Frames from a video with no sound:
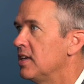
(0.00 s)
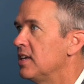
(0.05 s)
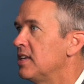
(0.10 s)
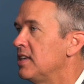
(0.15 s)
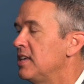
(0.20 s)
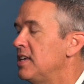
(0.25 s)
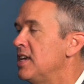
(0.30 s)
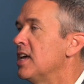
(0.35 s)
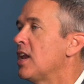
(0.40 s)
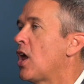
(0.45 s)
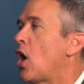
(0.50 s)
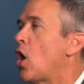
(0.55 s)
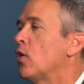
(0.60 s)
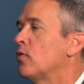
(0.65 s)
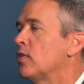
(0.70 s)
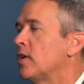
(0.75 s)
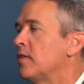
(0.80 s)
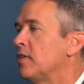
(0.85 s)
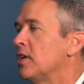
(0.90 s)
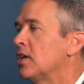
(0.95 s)
Get
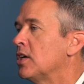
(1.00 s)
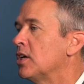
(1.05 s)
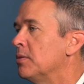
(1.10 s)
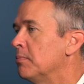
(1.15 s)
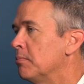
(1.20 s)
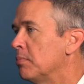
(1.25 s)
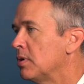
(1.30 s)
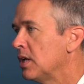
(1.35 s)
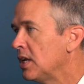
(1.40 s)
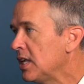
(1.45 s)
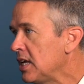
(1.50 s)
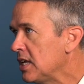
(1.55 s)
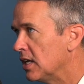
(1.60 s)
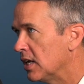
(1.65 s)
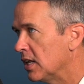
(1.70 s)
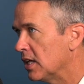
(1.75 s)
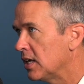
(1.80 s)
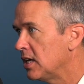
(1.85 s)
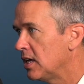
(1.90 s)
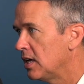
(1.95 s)
off of it
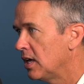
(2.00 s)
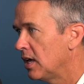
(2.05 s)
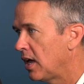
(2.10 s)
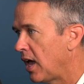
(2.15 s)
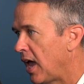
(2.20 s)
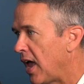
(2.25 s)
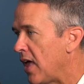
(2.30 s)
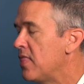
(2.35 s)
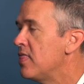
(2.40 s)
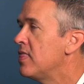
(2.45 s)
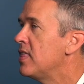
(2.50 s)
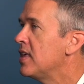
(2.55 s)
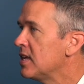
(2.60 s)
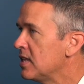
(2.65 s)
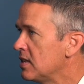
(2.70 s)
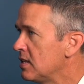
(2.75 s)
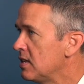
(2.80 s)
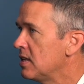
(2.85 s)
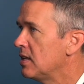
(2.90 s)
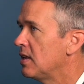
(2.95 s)
completely and
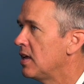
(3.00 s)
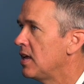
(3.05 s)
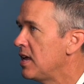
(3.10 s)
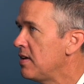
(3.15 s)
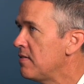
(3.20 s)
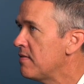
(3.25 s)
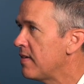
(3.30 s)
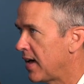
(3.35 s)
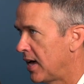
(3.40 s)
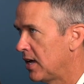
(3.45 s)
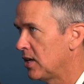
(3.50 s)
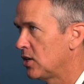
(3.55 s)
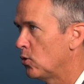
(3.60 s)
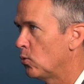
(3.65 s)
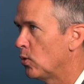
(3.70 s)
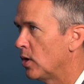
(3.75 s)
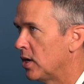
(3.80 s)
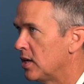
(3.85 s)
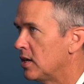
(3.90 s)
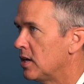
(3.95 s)
then
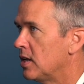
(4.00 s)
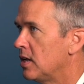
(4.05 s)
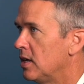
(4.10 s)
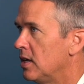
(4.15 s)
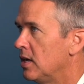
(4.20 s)
evaluate.